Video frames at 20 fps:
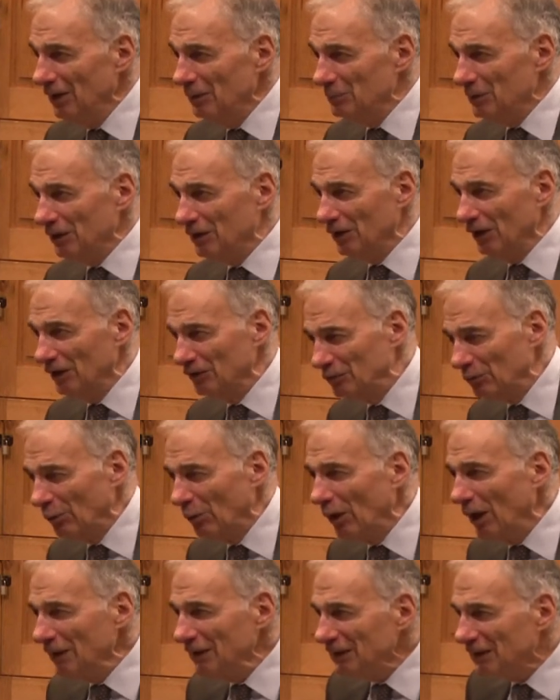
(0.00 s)
because
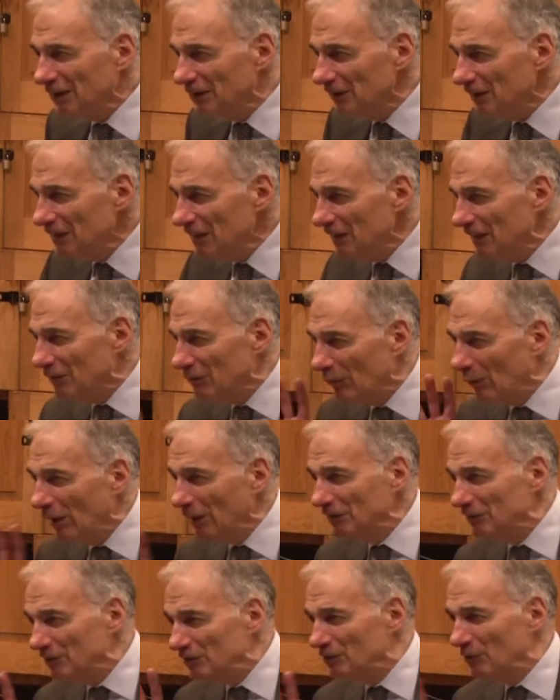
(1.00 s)
one clique
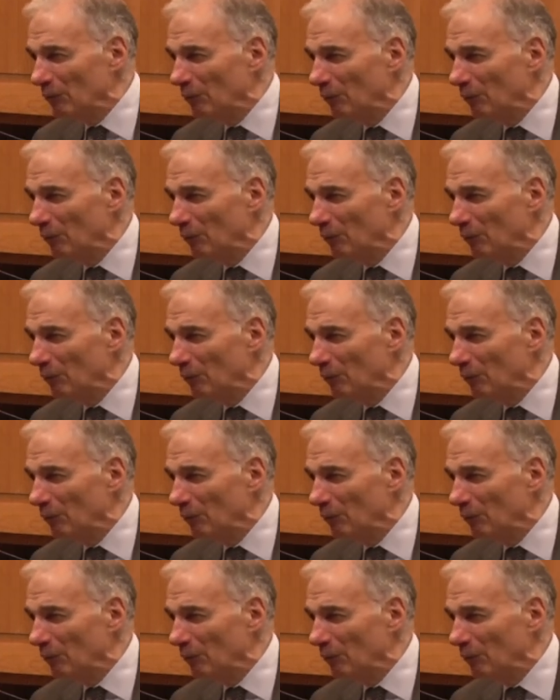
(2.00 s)
wants to